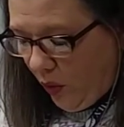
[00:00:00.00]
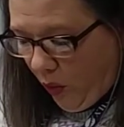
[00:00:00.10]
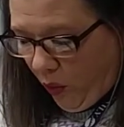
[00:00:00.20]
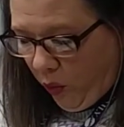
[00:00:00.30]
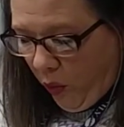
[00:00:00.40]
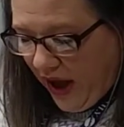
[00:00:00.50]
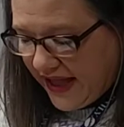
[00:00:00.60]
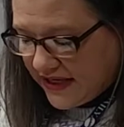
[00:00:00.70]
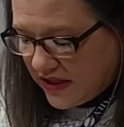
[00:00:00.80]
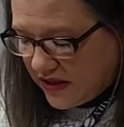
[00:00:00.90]

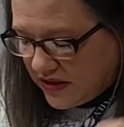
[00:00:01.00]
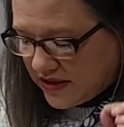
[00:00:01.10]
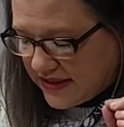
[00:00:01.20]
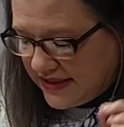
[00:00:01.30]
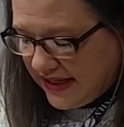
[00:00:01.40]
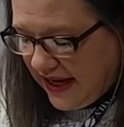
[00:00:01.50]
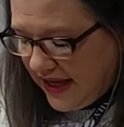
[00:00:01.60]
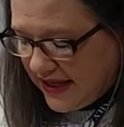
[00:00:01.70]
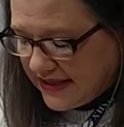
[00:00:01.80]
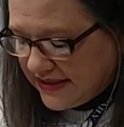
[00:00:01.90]
What do
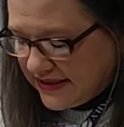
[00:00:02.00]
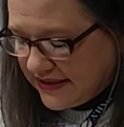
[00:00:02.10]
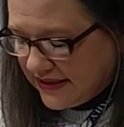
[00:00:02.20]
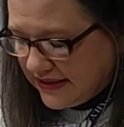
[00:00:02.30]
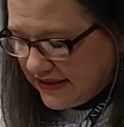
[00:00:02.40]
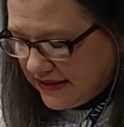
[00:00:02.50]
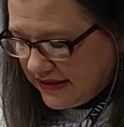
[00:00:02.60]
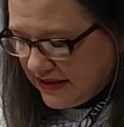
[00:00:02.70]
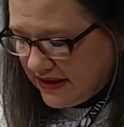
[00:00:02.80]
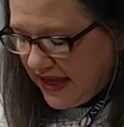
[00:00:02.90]

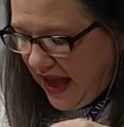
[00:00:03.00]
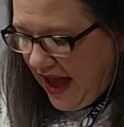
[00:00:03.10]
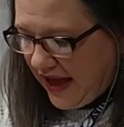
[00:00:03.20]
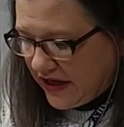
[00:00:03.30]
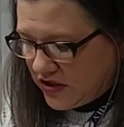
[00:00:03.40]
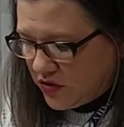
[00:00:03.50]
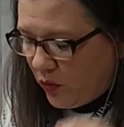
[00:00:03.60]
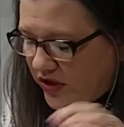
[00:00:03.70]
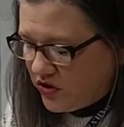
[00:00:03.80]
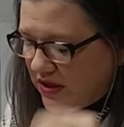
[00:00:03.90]

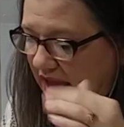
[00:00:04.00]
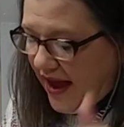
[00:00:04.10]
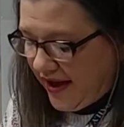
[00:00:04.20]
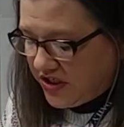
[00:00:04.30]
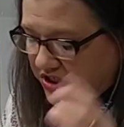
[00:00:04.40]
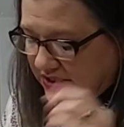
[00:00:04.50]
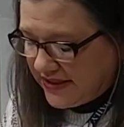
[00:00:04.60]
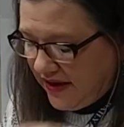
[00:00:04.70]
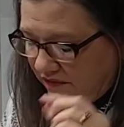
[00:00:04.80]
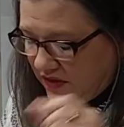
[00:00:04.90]
the actions
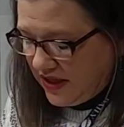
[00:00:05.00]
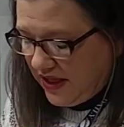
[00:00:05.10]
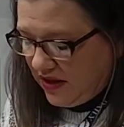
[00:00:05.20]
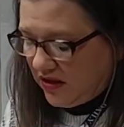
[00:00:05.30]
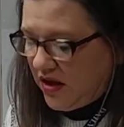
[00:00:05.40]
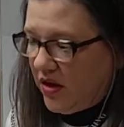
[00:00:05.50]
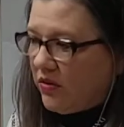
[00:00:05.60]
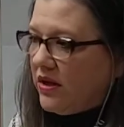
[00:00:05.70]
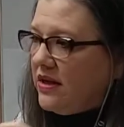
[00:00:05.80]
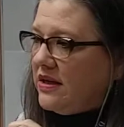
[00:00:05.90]
of
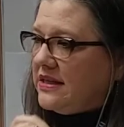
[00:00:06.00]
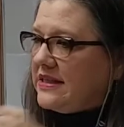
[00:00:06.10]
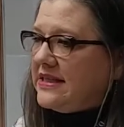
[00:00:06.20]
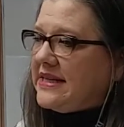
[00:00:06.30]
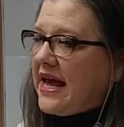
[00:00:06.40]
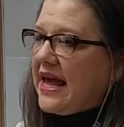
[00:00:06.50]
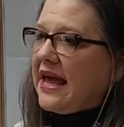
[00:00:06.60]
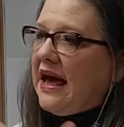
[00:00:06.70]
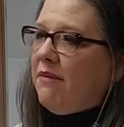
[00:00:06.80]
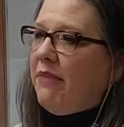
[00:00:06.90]
Keeglow say
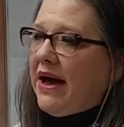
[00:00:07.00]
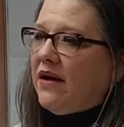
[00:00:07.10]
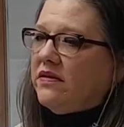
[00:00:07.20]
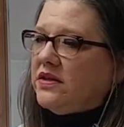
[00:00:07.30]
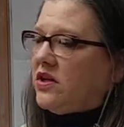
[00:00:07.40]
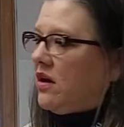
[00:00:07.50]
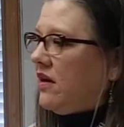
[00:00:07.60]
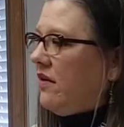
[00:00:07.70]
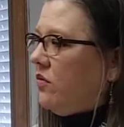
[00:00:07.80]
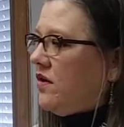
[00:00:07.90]
about the
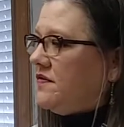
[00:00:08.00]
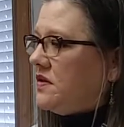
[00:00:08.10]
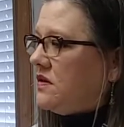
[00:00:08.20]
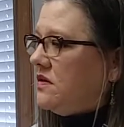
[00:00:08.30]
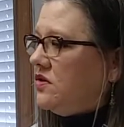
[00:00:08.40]
Talklap wolves?